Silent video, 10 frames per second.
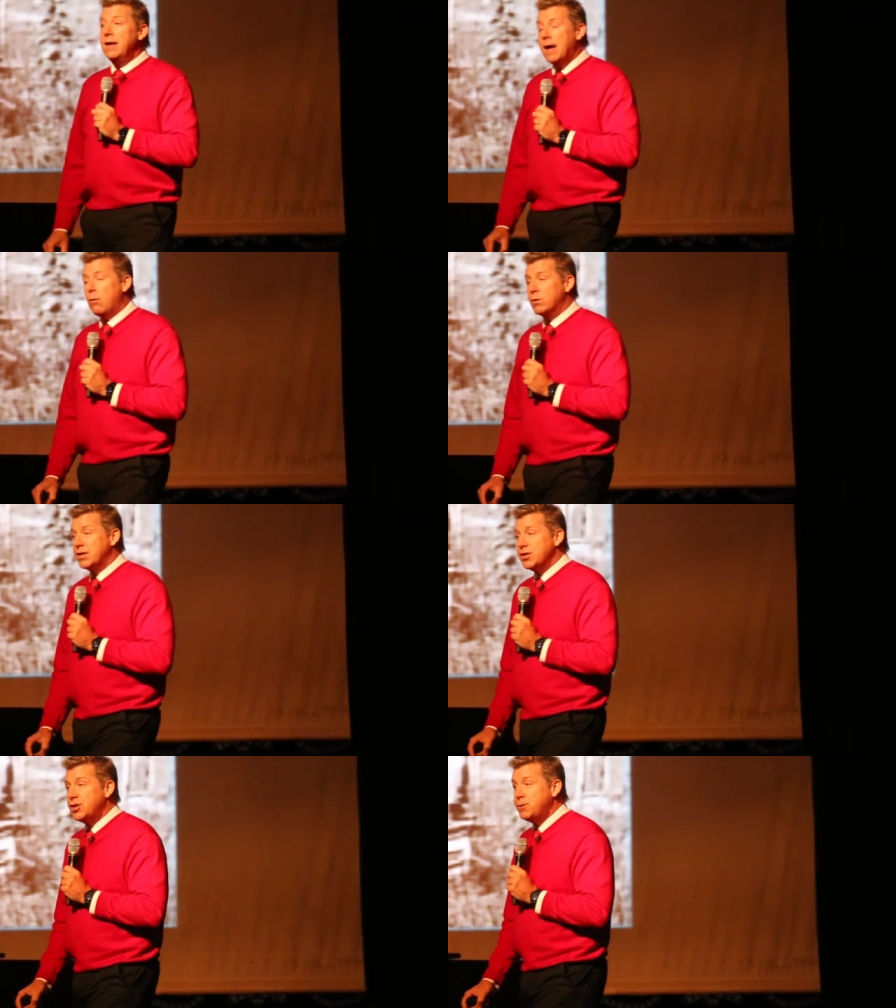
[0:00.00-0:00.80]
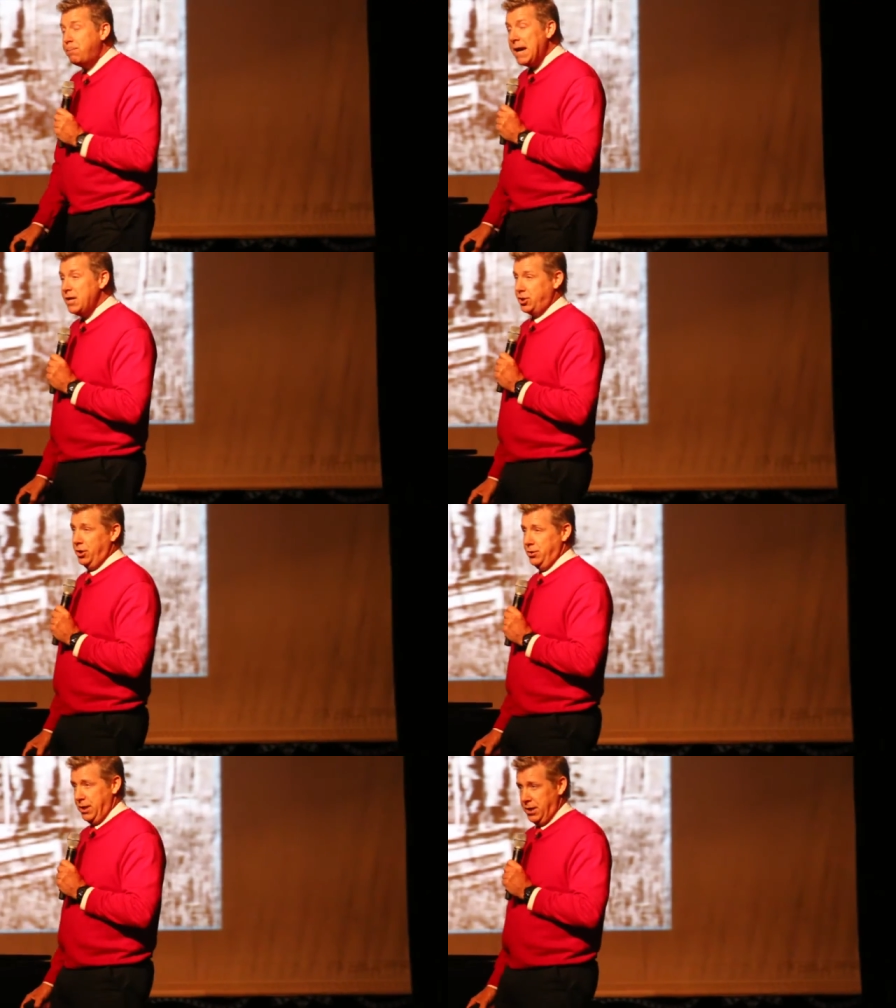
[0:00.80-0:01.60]
that was his
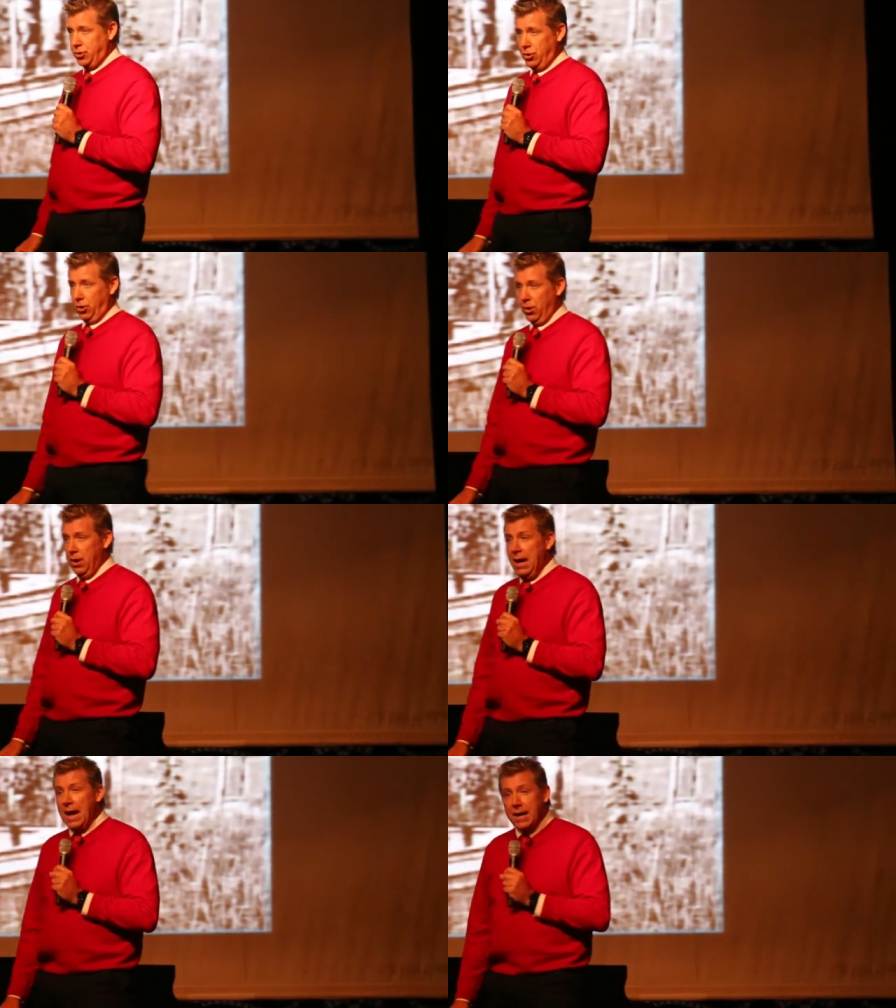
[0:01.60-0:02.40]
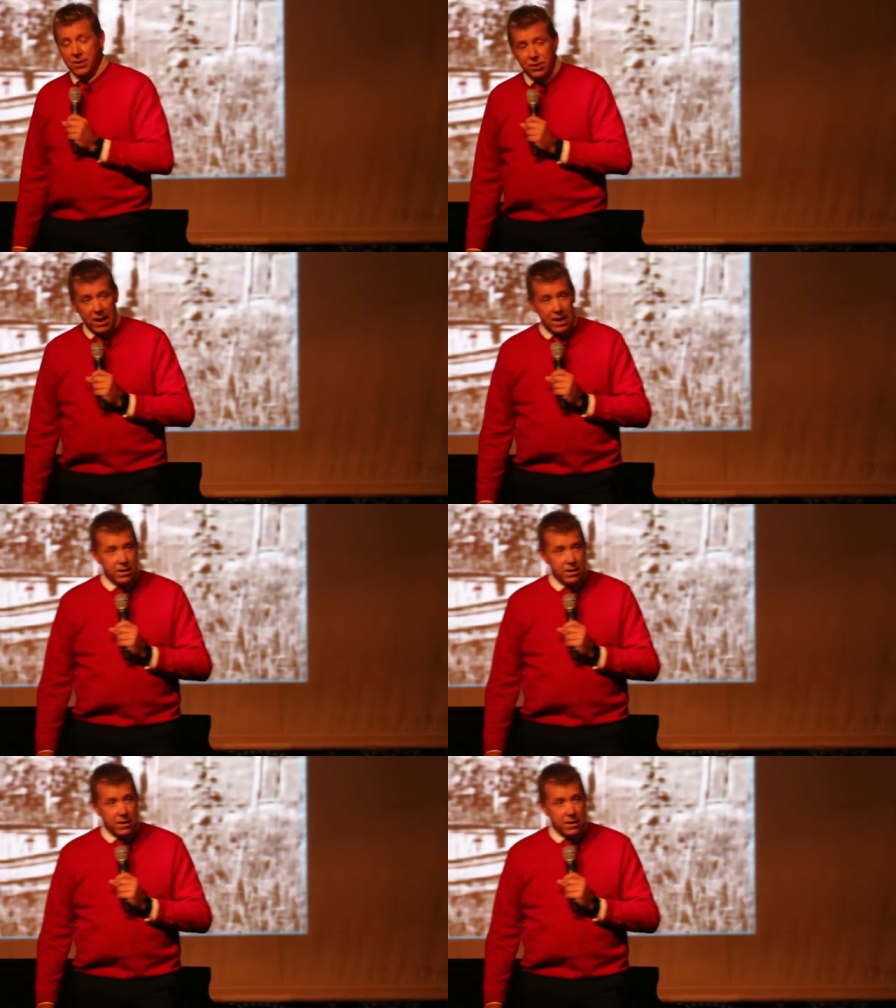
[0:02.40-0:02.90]
speech teacher and his